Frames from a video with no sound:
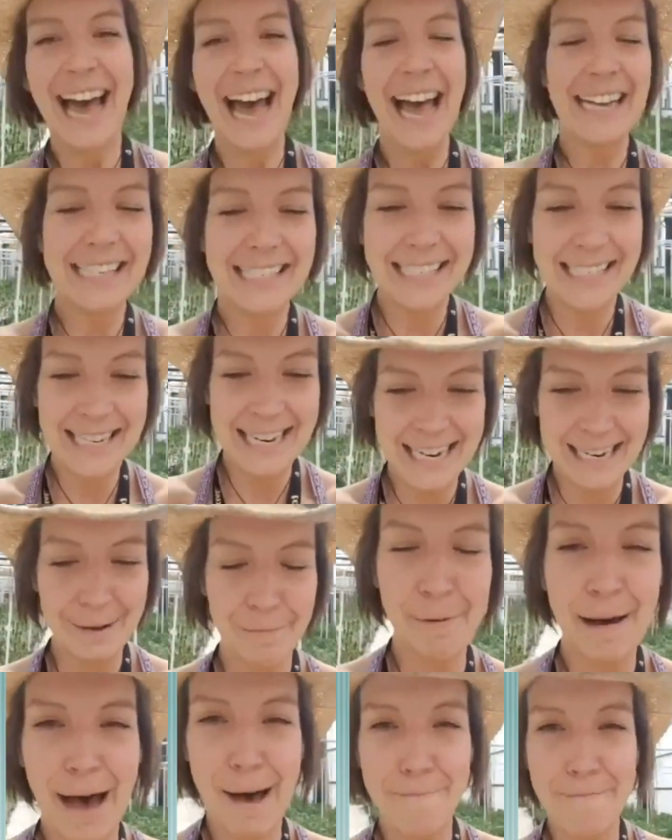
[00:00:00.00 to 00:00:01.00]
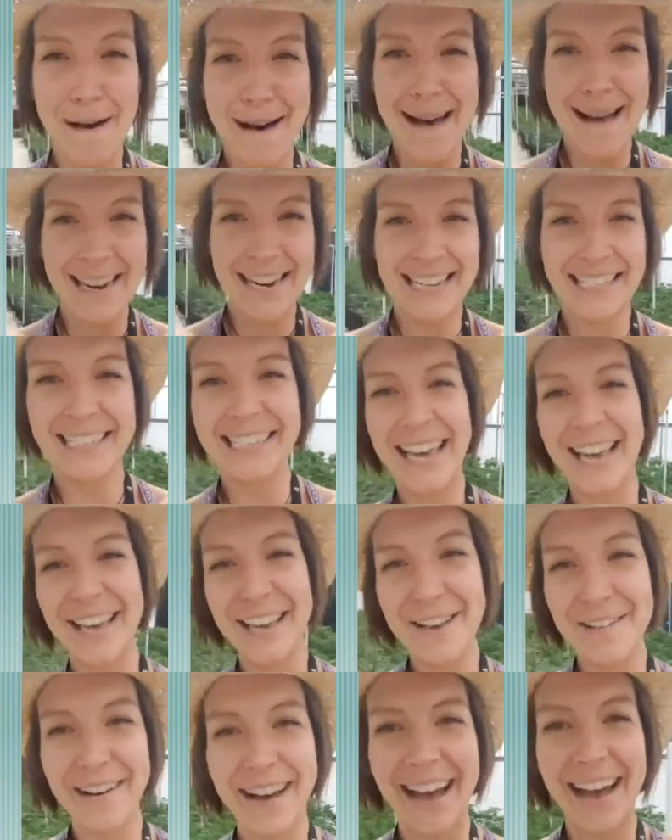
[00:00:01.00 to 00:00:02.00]
I just needed to pop on and
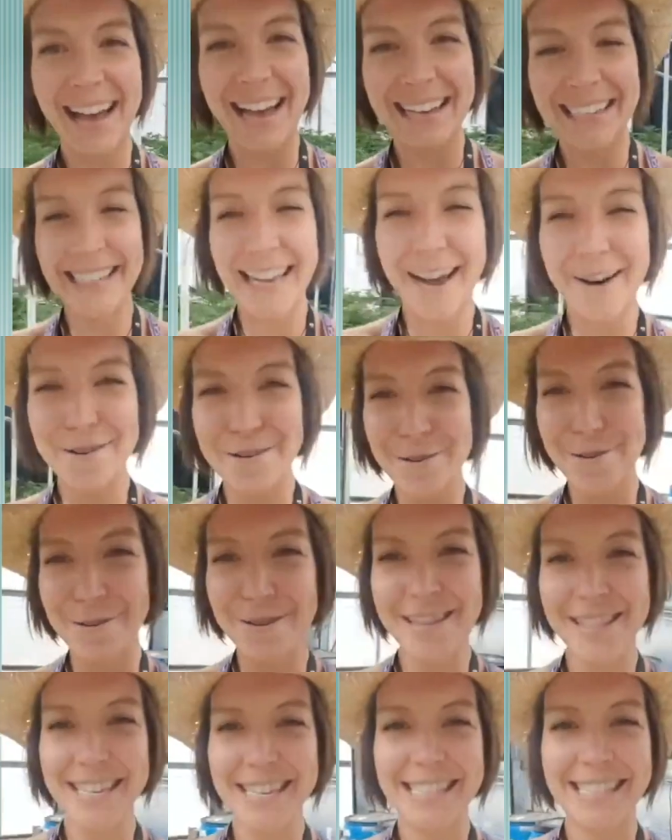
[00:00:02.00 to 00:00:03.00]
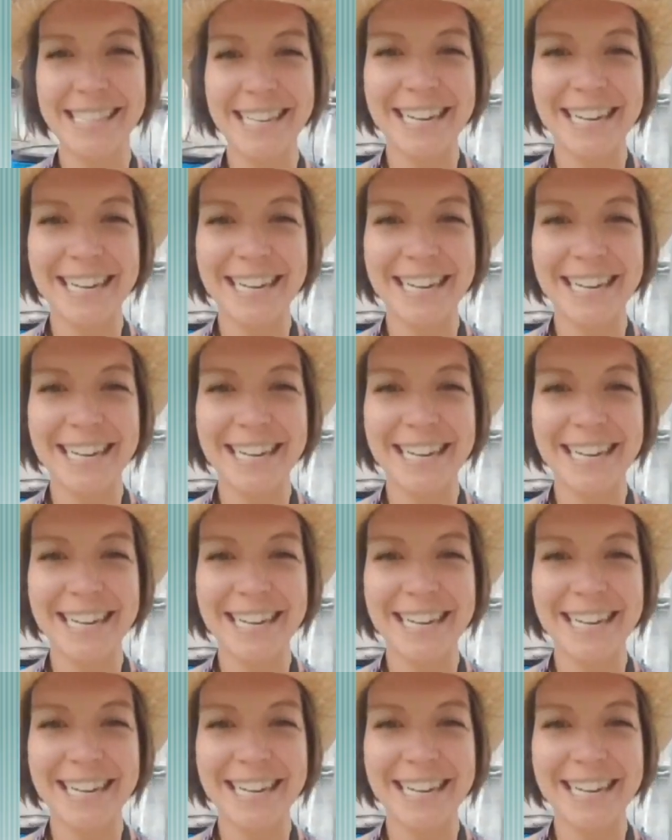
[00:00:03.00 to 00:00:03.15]
tell you guys how cool this